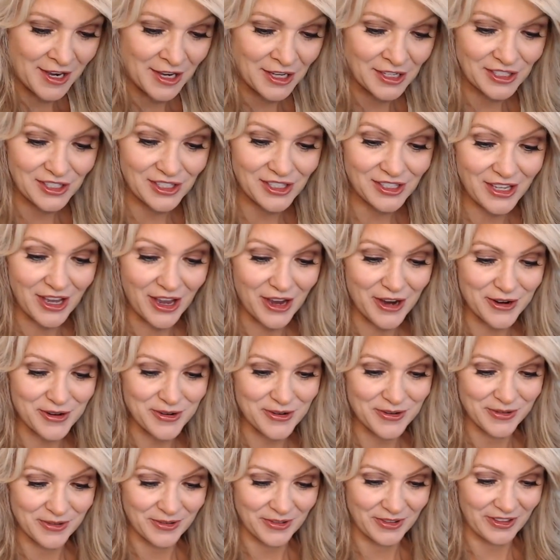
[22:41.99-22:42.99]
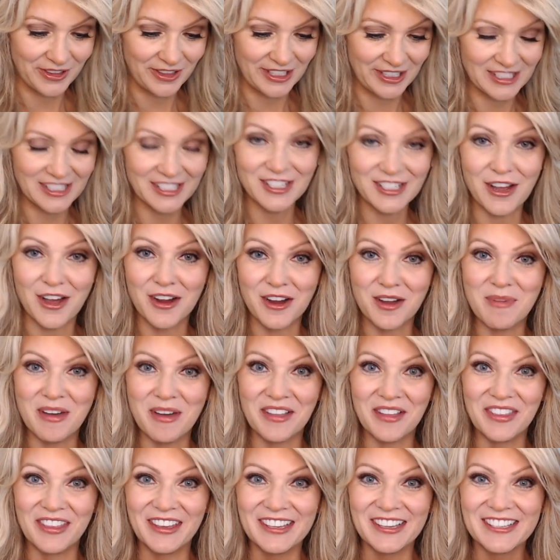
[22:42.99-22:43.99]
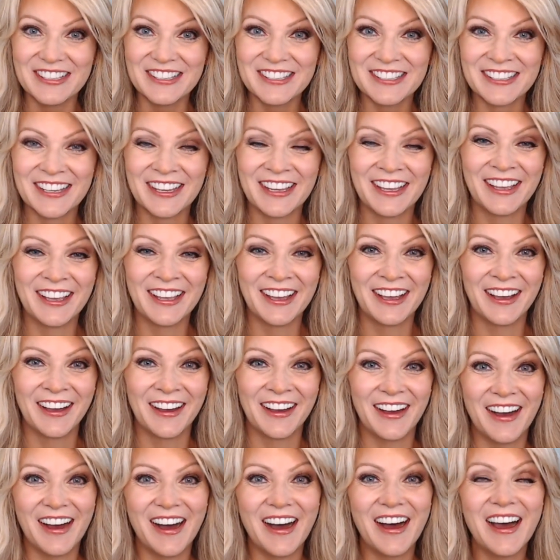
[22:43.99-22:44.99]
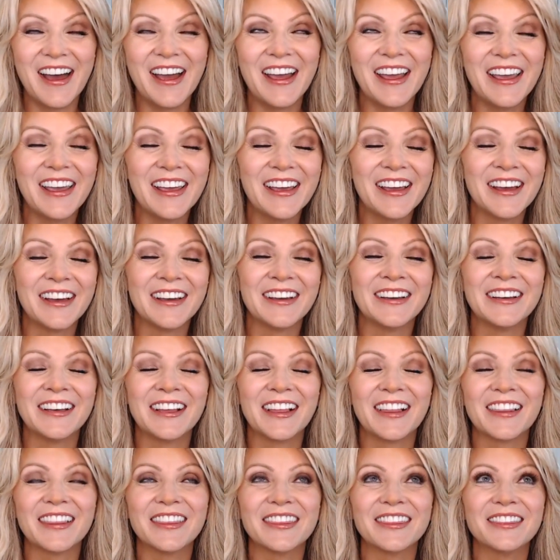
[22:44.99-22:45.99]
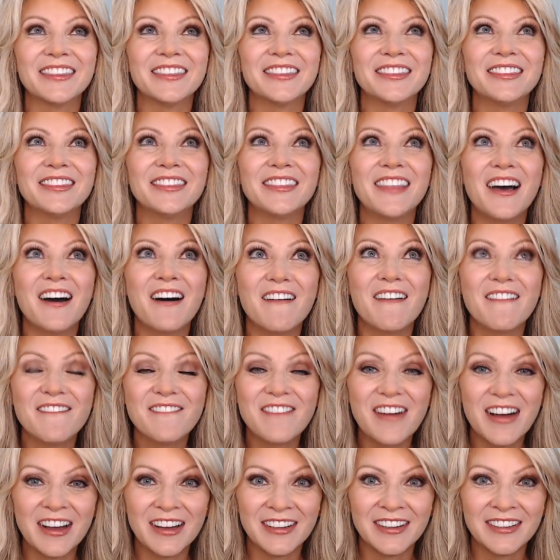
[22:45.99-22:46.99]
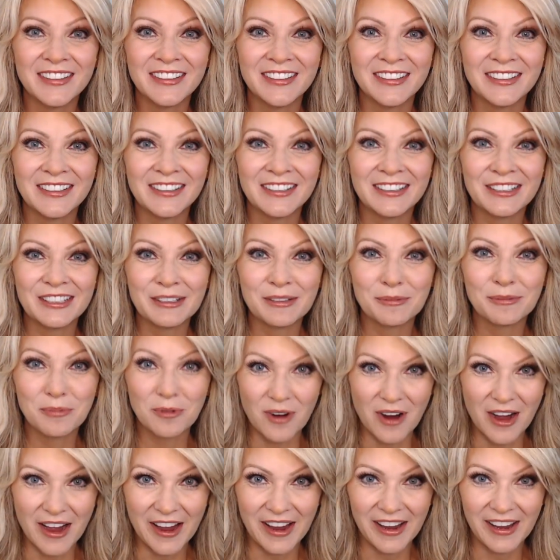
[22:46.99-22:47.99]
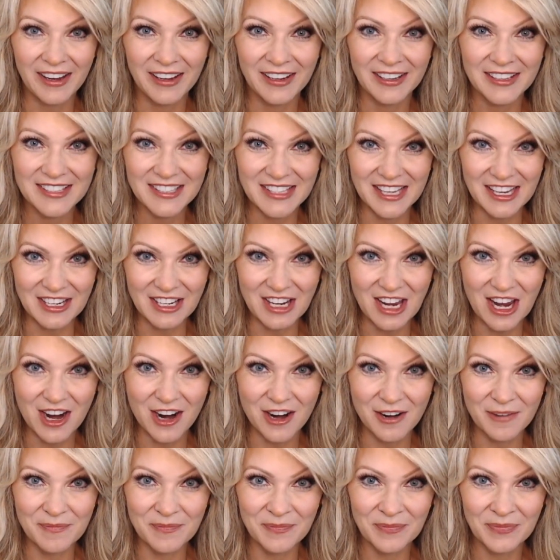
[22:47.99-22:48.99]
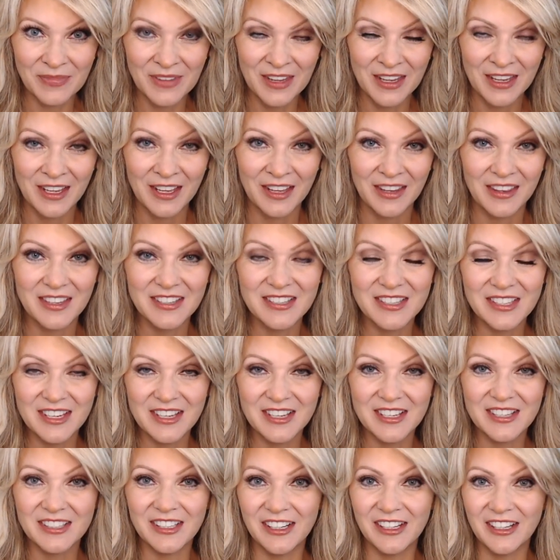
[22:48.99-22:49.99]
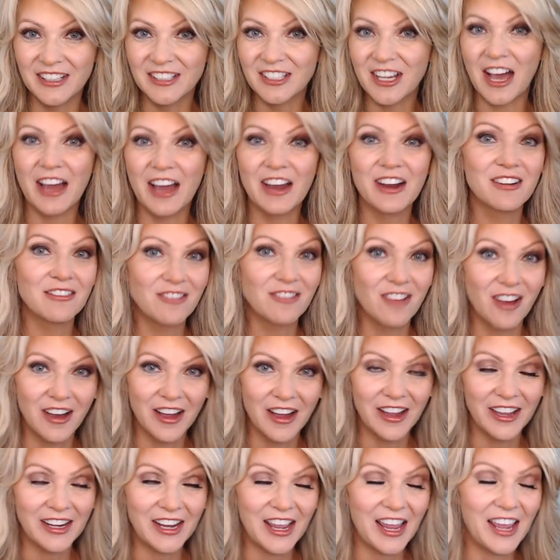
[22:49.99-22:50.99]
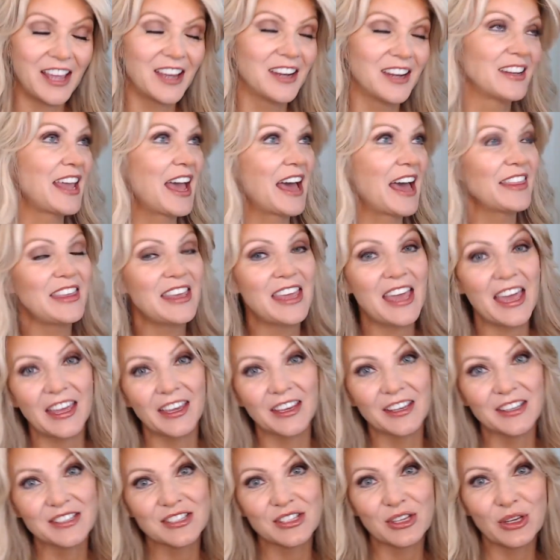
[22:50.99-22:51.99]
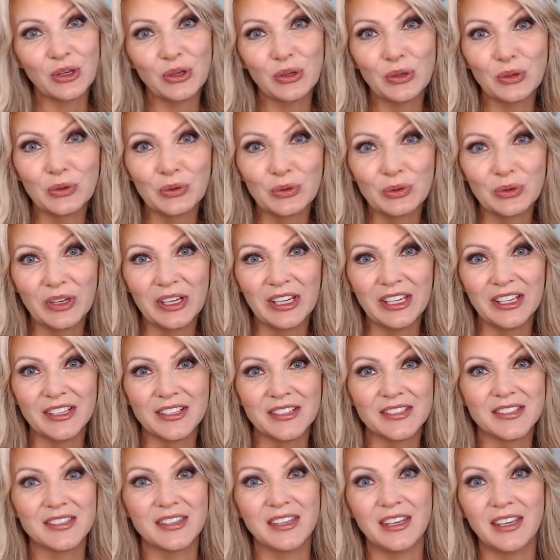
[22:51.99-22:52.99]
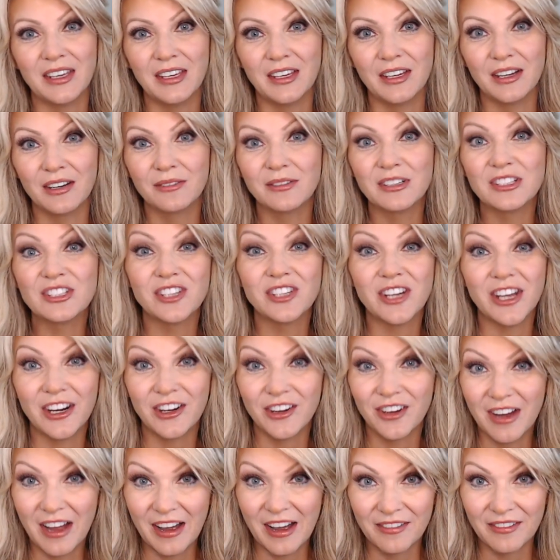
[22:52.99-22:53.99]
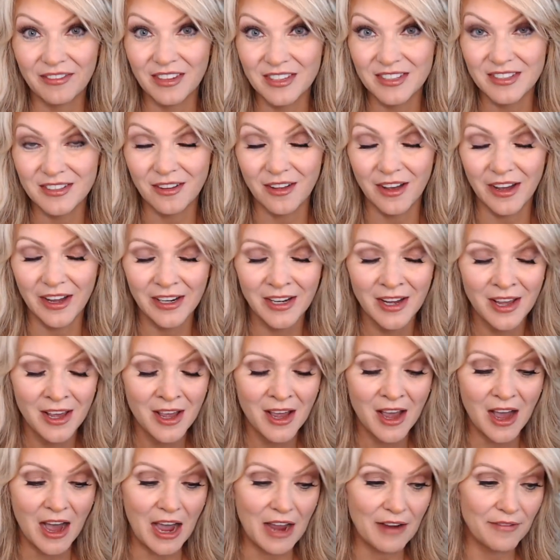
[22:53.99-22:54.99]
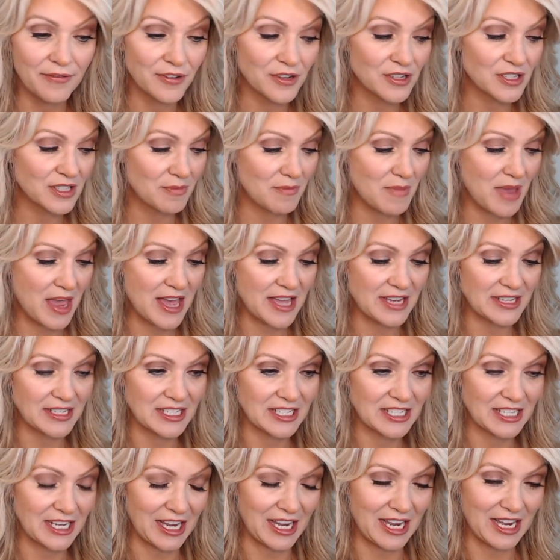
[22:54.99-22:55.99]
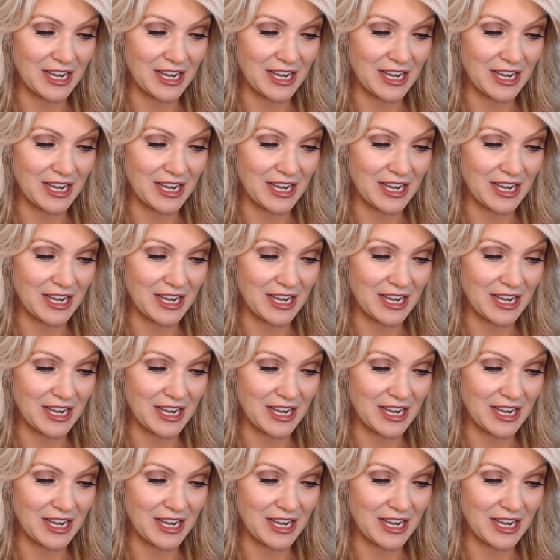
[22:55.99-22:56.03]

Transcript: So let's talk about this. I love Pride skincare. This is an entire line, and Kathy Kangas, who is the originator of this line, I first met,